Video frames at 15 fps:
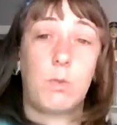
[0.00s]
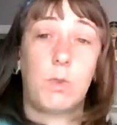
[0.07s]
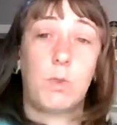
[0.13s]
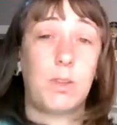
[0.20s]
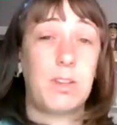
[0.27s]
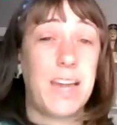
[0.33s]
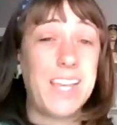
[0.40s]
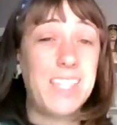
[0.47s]
the
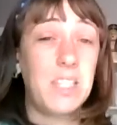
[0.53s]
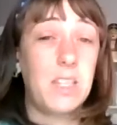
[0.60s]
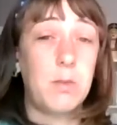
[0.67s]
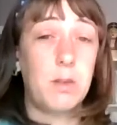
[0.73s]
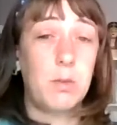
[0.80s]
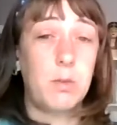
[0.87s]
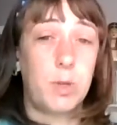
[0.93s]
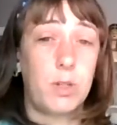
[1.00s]
nice thing
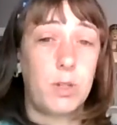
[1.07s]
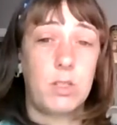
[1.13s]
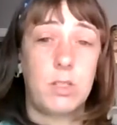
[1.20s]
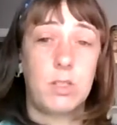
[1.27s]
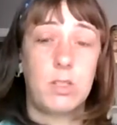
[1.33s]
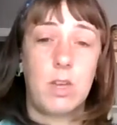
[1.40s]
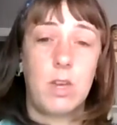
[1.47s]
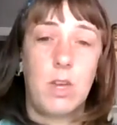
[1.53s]
about birds
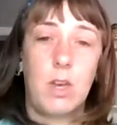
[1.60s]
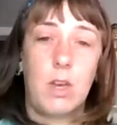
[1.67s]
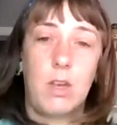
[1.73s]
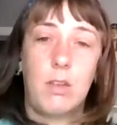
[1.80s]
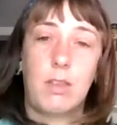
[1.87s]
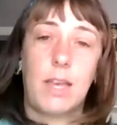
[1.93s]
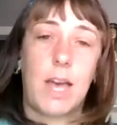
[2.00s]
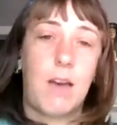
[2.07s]
is
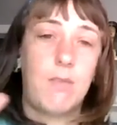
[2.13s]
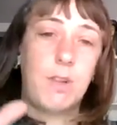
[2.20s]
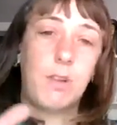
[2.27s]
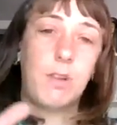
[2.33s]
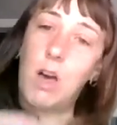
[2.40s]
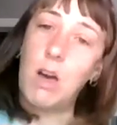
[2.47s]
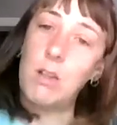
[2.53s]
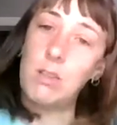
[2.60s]
they have their
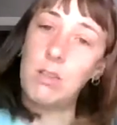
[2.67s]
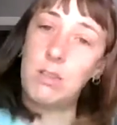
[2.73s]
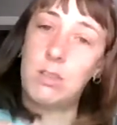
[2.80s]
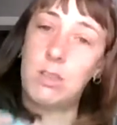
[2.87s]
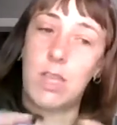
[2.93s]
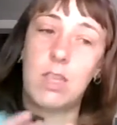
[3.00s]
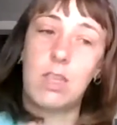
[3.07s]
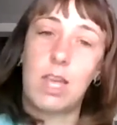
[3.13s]
lungs
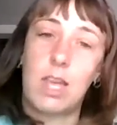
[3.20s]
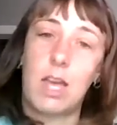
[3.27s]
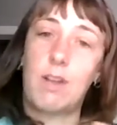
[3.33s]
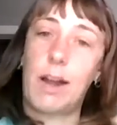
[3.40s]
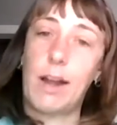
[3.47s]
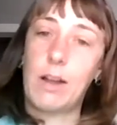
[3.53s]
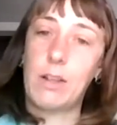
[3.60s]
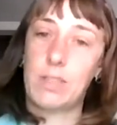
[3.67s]
and then they have
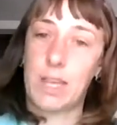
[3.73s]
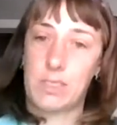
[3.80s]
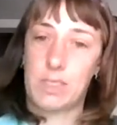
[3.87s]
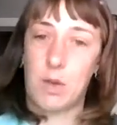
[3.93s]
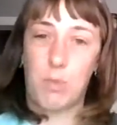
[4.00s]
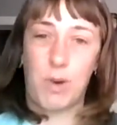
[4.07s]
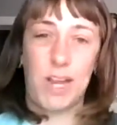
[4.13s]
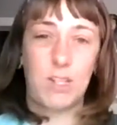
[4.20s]
their air sacs
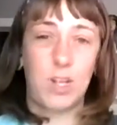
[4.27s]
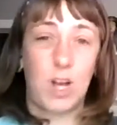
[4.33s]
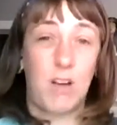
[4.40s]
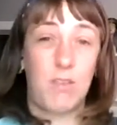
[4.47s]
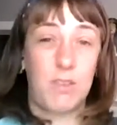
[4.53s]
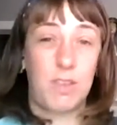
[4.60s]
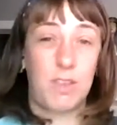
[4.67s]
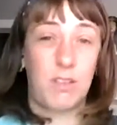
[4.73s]
that branch
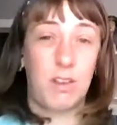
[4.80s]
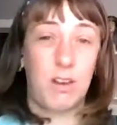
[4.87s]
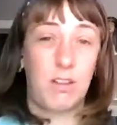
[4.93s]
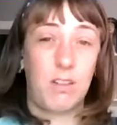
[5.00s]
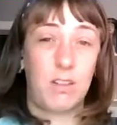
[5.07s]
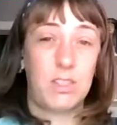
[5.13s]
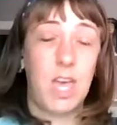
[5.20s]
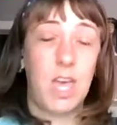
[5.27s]
off of their
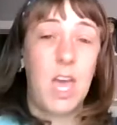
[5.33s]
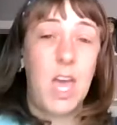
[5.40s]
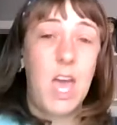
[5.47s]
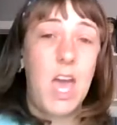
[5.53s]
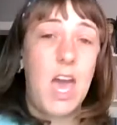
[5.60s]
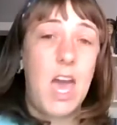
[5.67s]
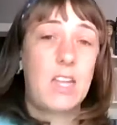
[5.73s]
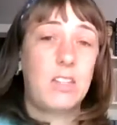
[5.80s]
lungs.
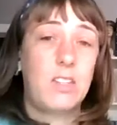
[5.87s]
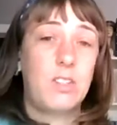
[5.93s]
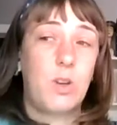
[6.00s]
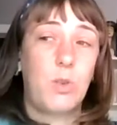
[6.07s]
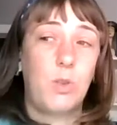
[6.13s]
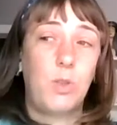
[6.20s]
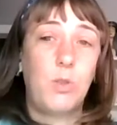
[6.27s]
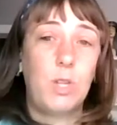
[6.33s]
And
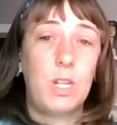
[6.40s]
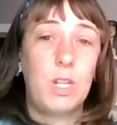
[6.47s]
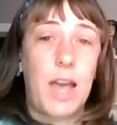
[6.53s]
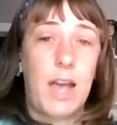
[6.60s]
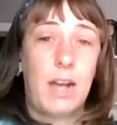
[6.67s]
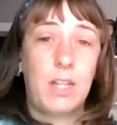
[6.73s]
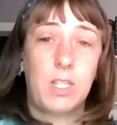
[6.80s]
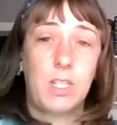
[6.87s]
so you can
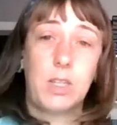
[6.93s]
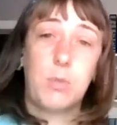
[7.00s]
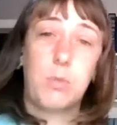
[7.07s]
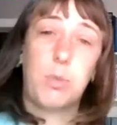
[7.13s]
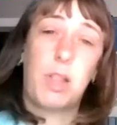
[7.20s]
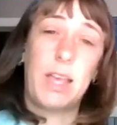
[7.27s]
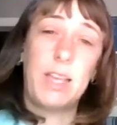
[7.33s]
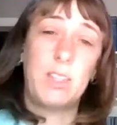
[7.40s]
actually
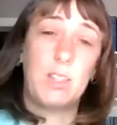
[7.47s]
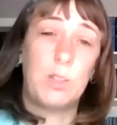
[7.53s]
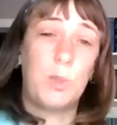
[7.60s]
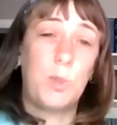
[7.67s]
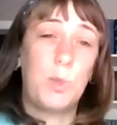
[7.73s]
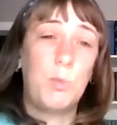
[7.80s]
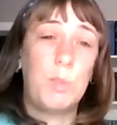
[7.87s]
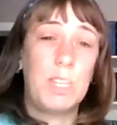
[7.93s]
place a
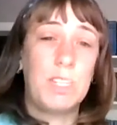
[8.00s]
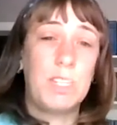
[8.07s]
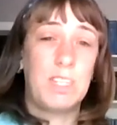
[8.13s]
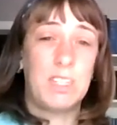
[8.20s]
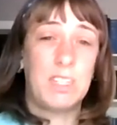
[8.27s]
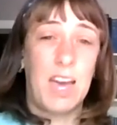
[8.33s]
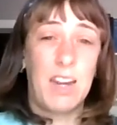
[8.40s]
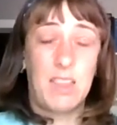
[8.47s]
tube into the
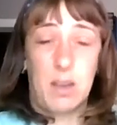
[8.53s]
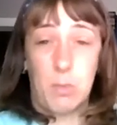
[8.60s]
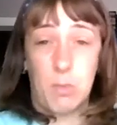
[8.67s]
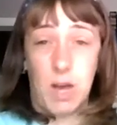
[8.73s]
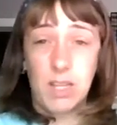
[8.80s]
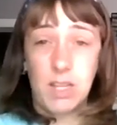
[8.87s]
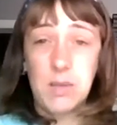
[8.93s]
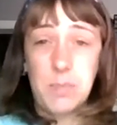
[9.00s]
side of their
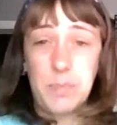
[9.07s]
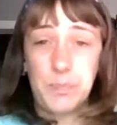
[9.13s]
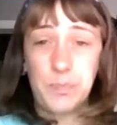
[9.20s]
body